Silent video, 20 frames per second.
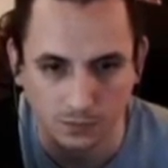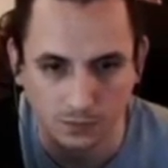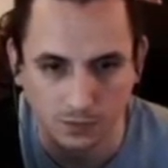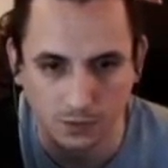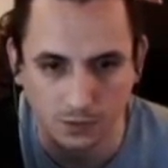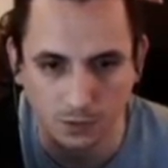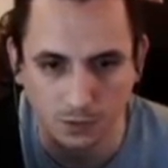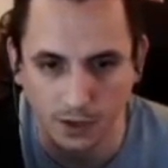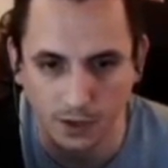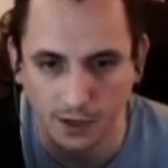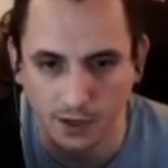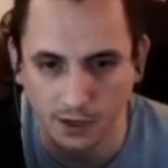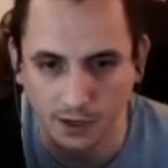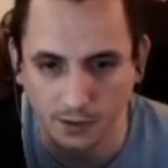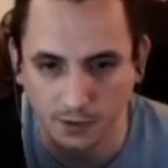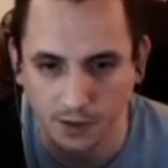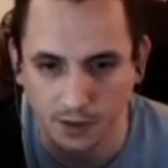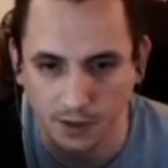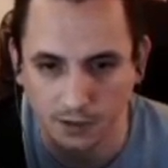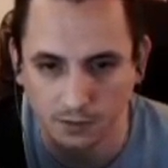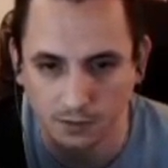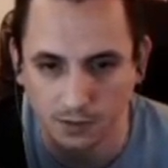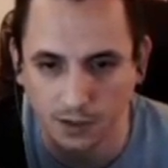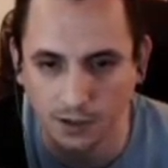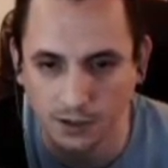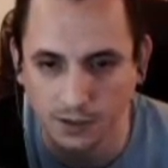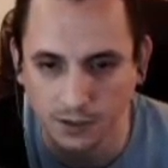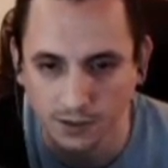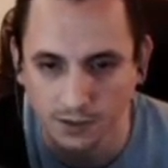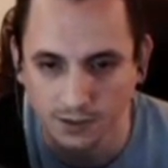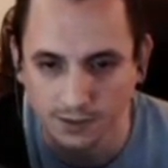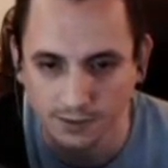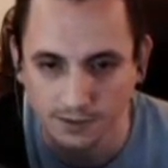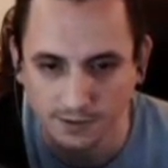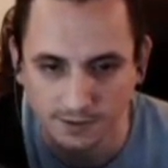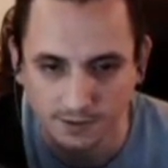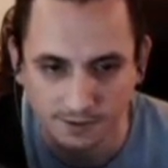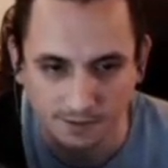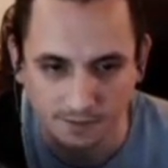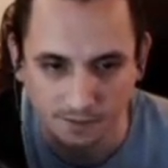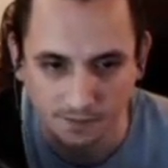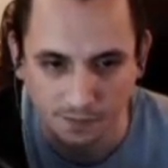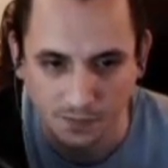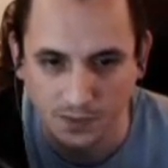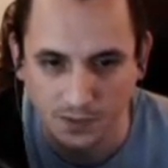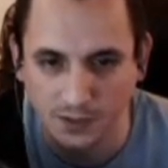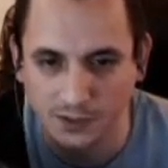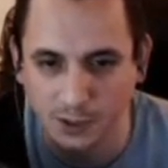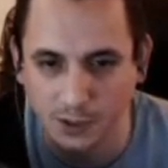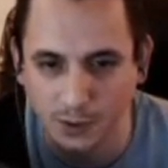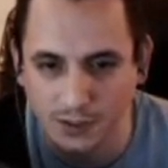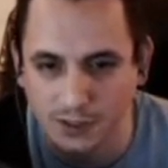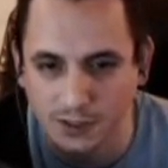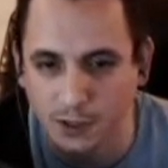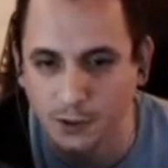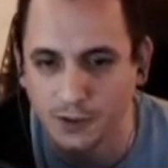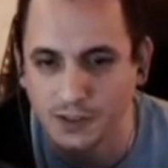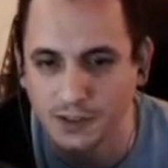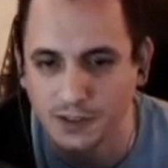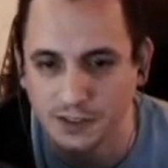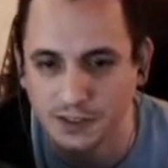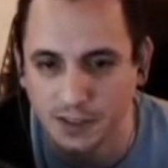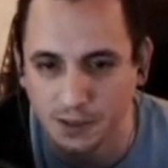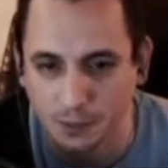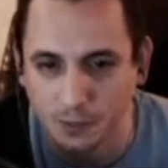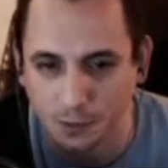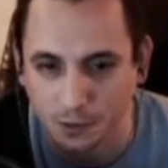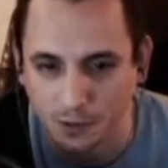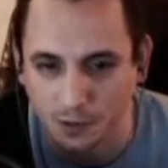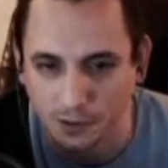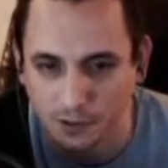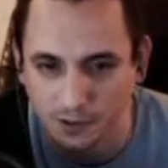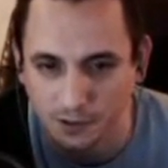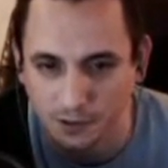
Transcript: Oh, why did I do that? These always go in the same order,